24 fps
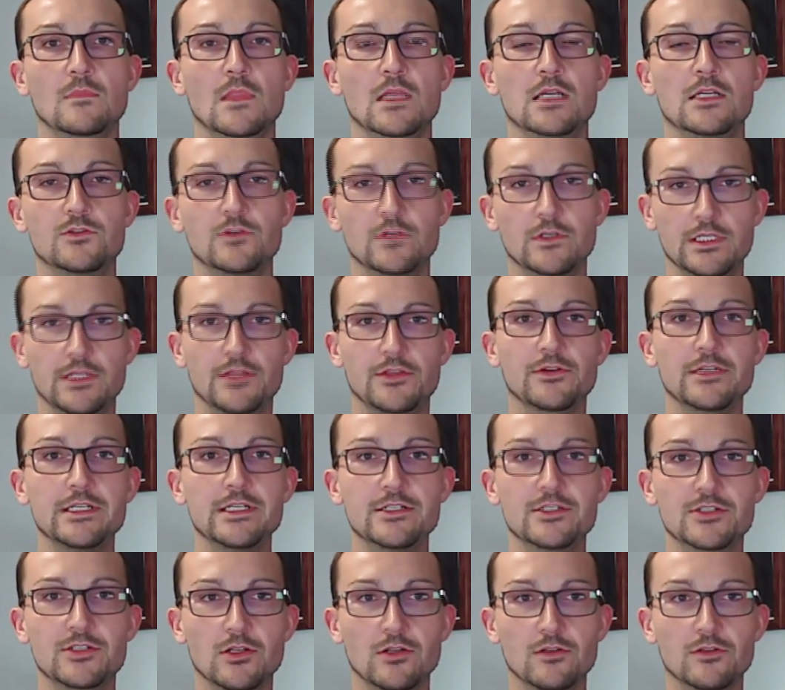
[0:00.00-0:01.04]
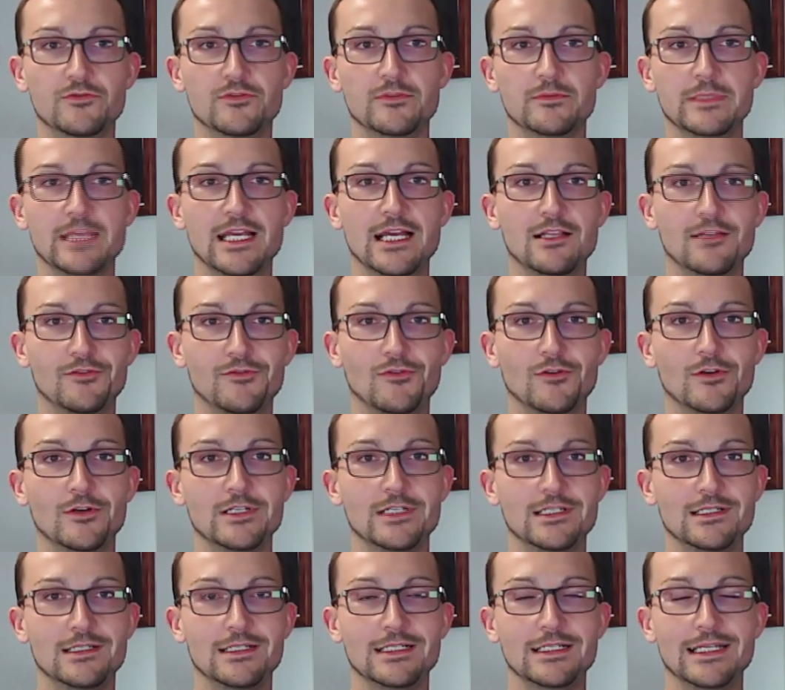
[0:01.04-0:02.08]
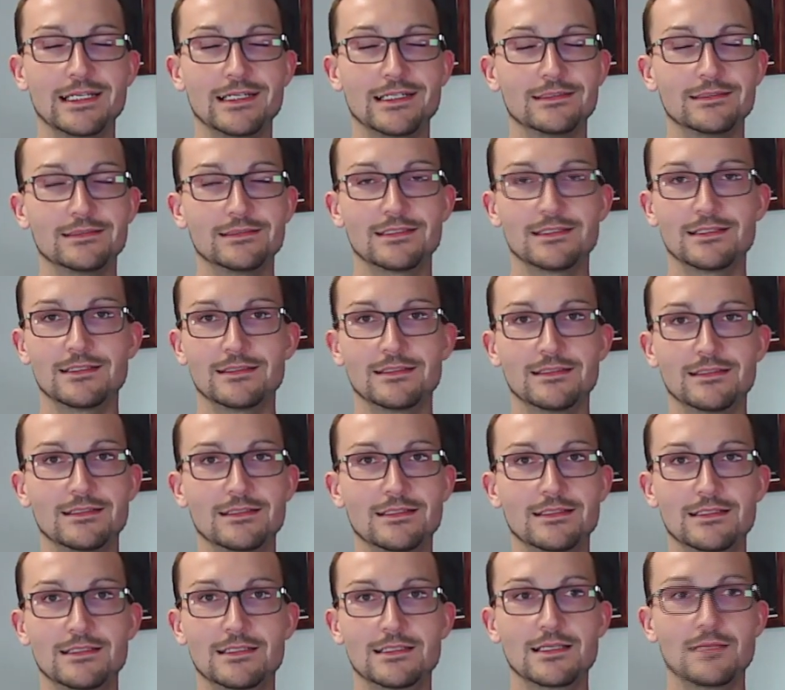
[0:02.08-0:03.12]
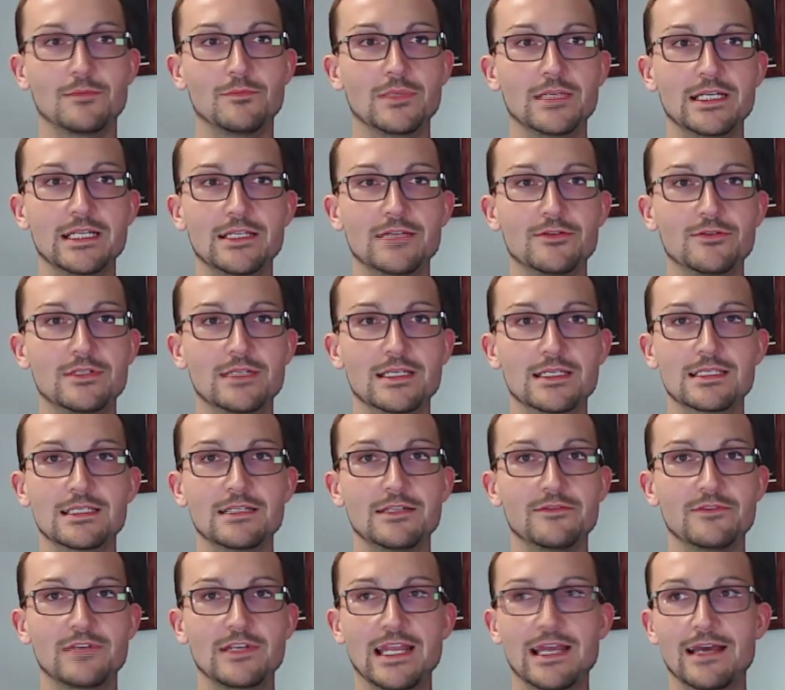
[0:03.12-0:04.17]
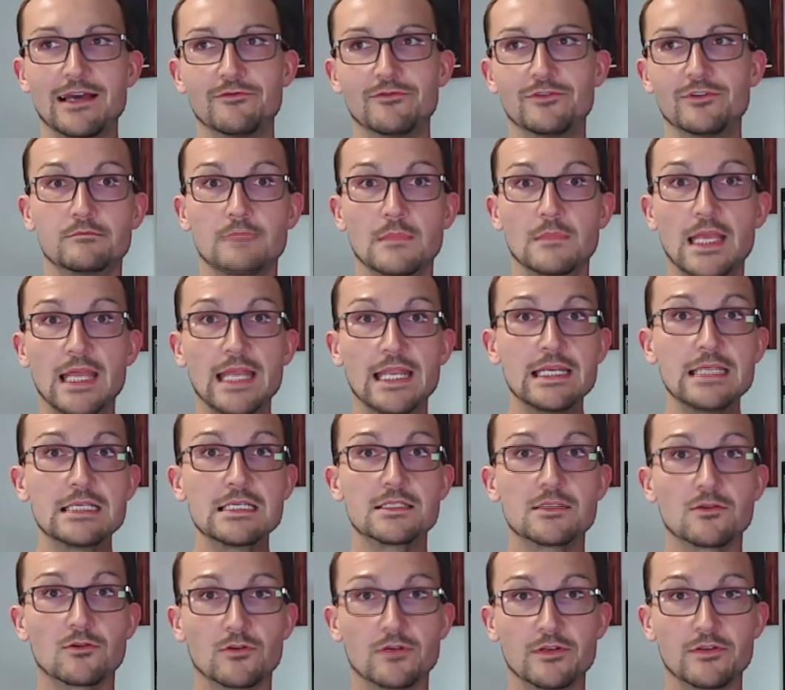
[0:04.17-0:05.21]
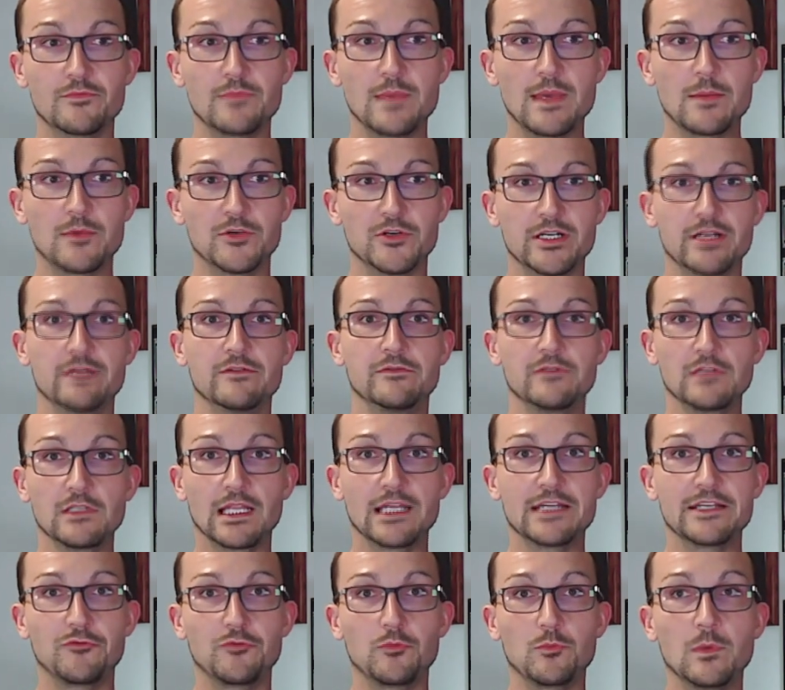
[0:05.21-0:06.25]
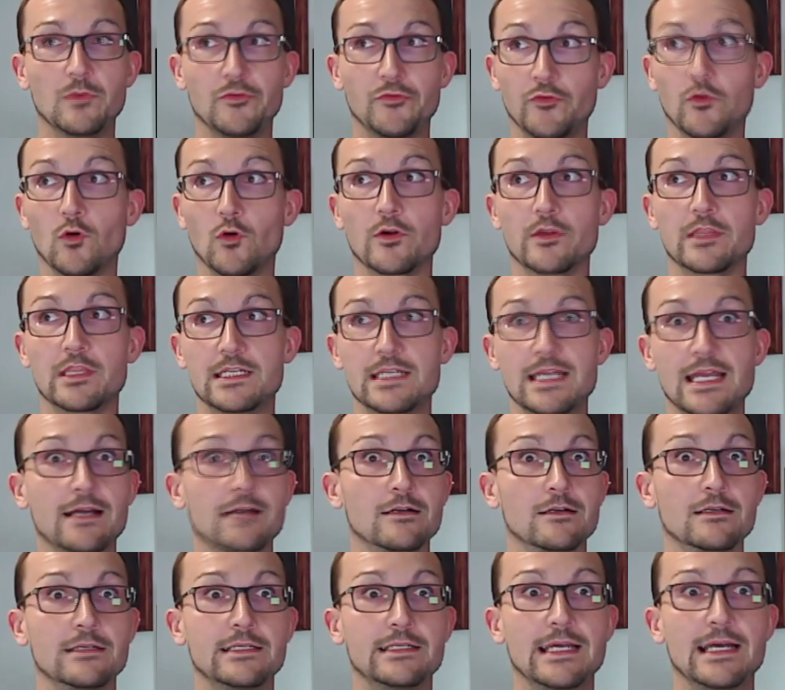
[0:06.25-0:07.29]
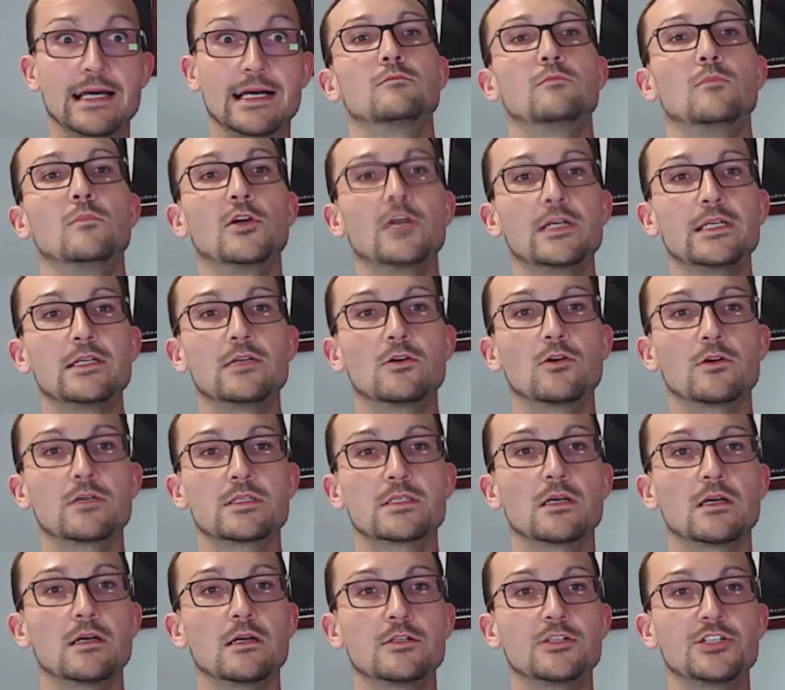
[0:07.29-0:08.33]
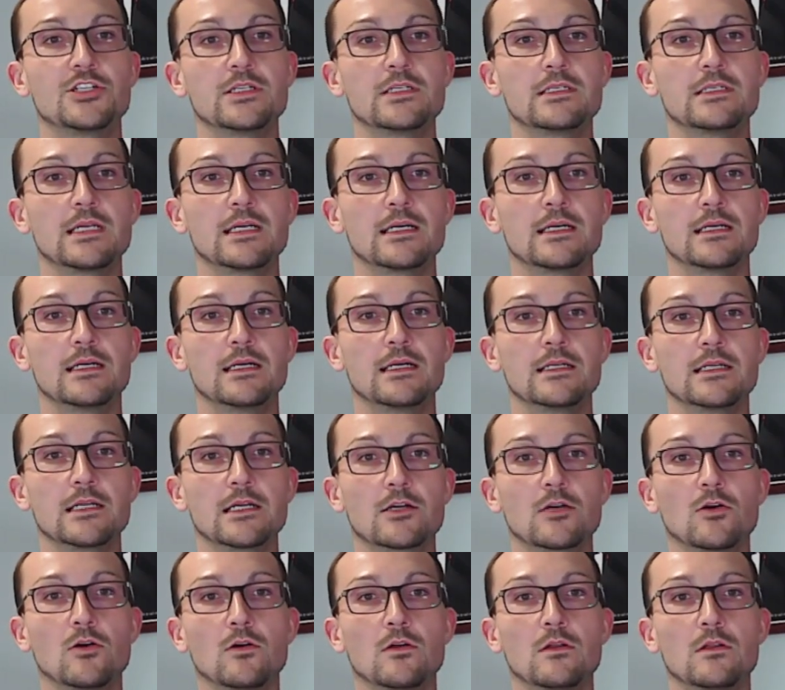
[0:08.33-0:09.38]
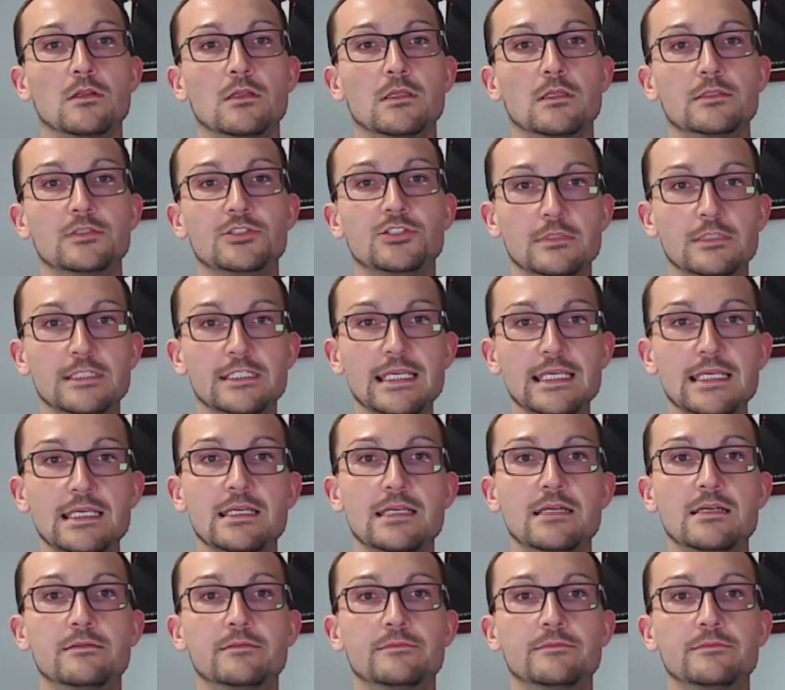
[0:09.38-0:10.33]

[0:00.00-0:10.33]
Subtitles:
23 years old, from California. Again, somebody who doesn't even have any sort of memory of life before the terror attack. Marine Corps Sergeant Nicole Gee